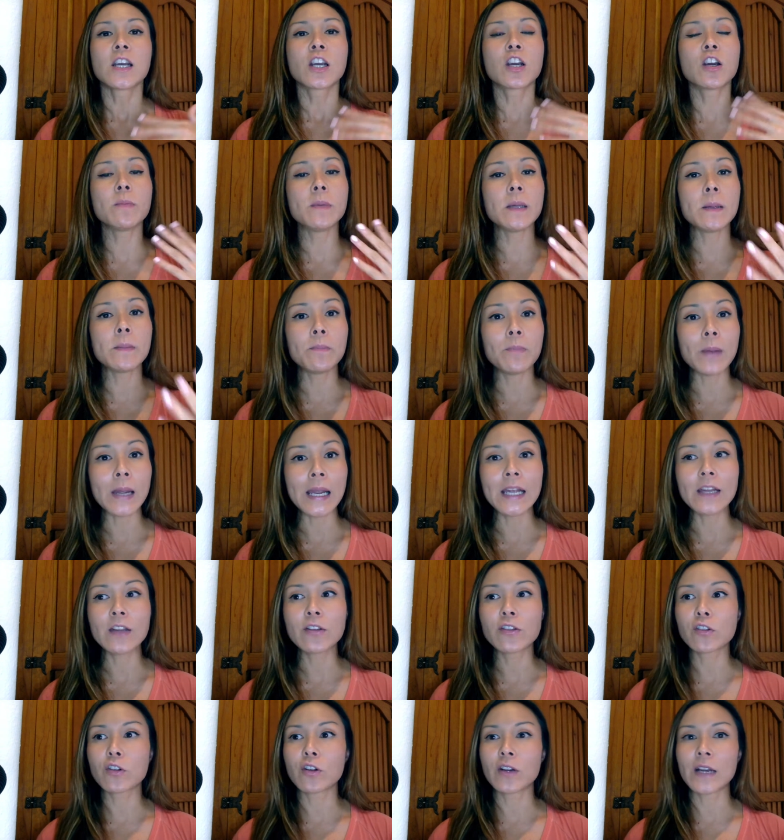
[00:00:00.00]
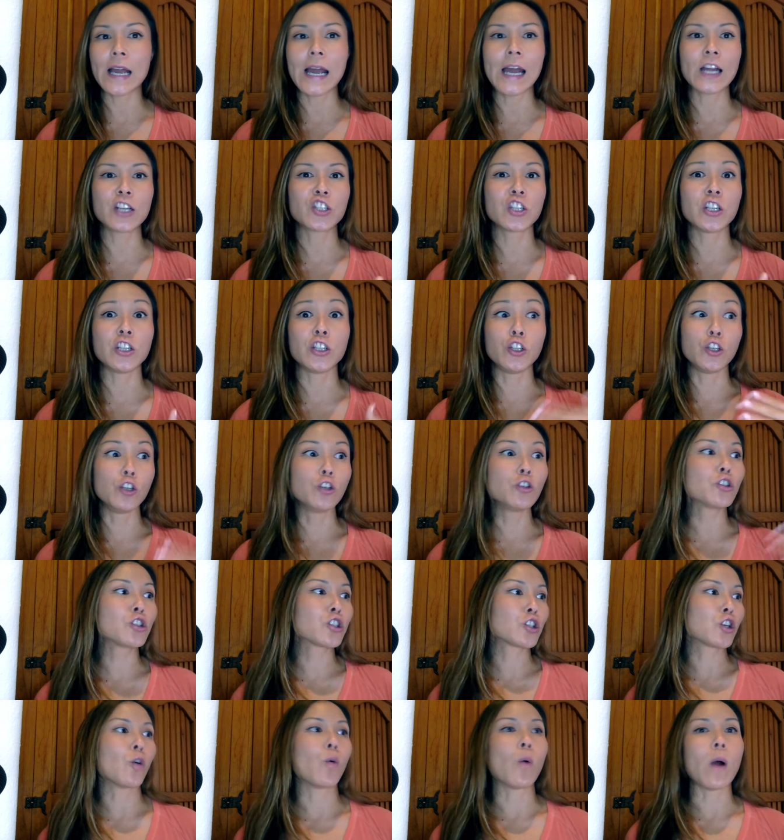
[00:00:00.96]
could be based on actually you
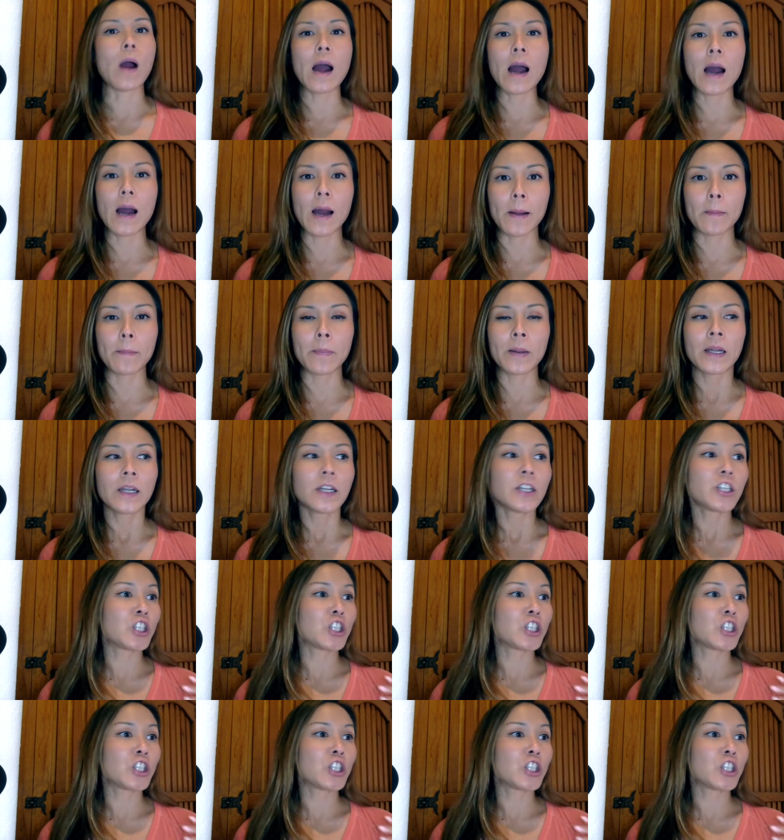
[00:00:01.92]
show up,